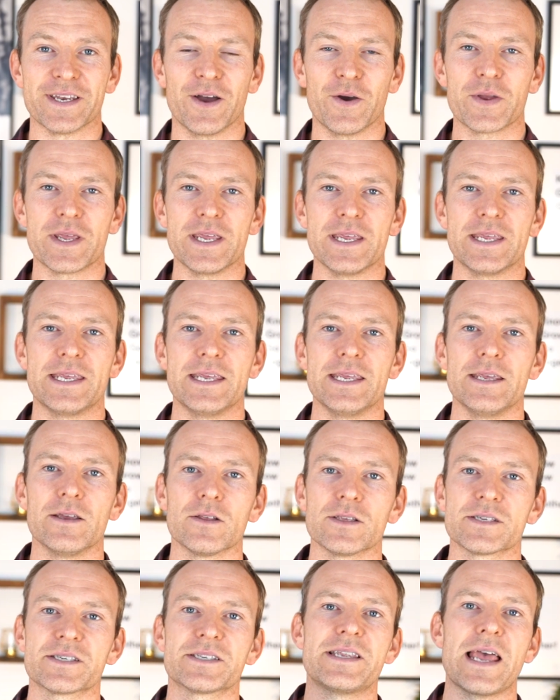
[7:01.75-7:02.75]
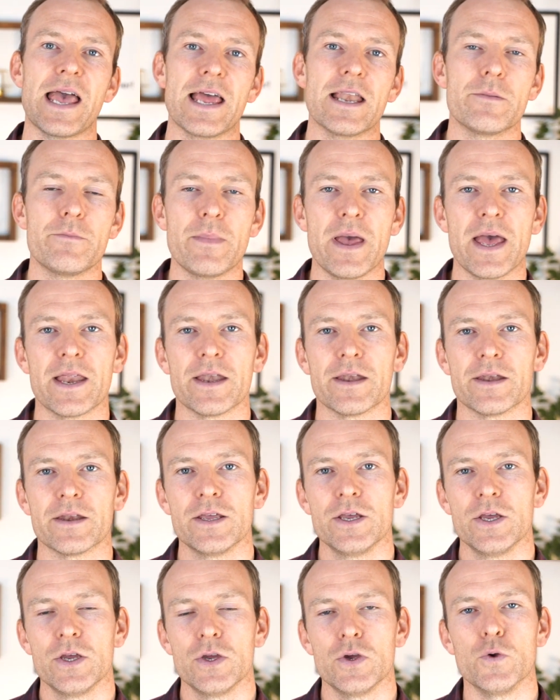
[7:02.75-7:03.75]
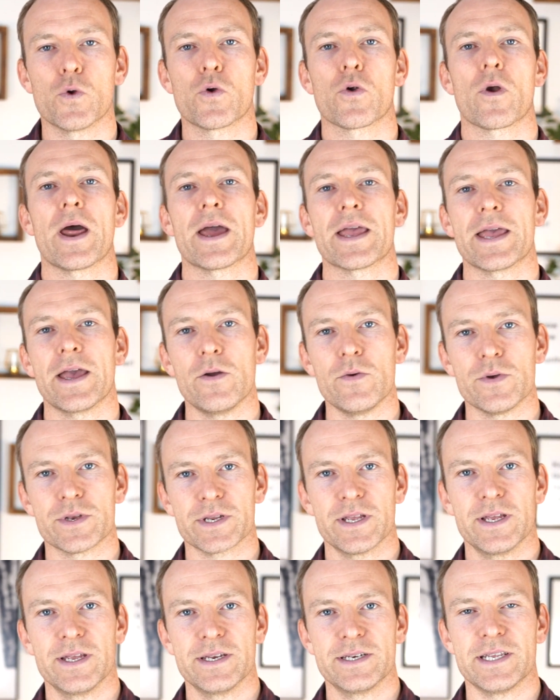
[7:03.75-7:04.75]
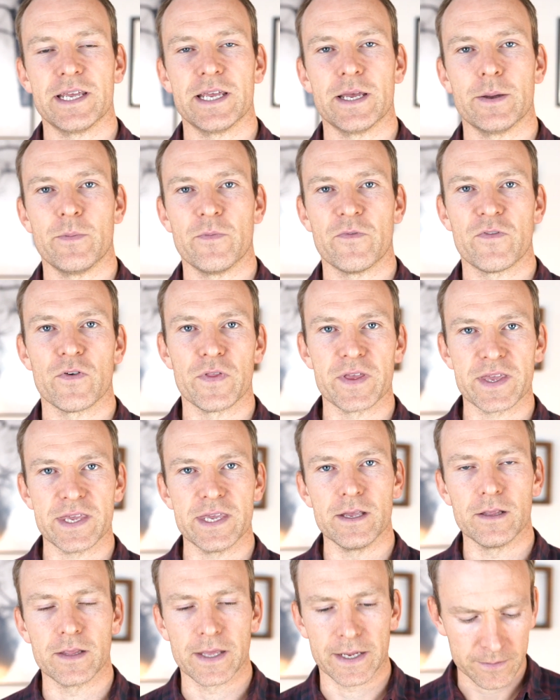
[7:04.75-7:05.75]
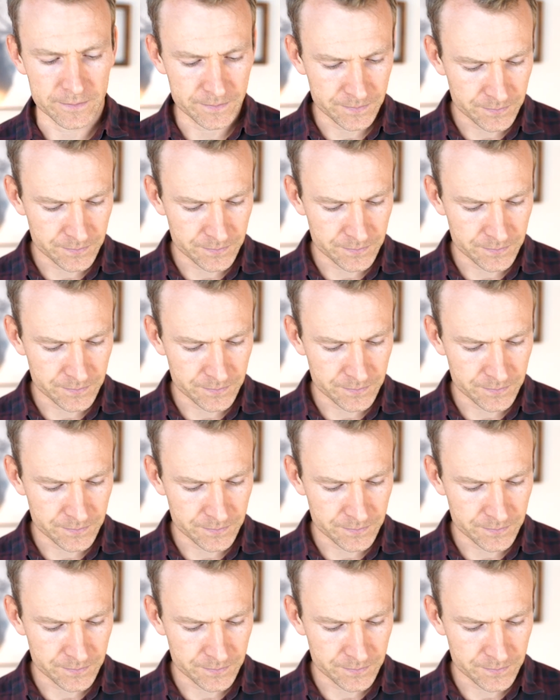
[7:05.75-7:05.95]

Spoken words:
know, He heals 10 men who cry out to Him for the healing.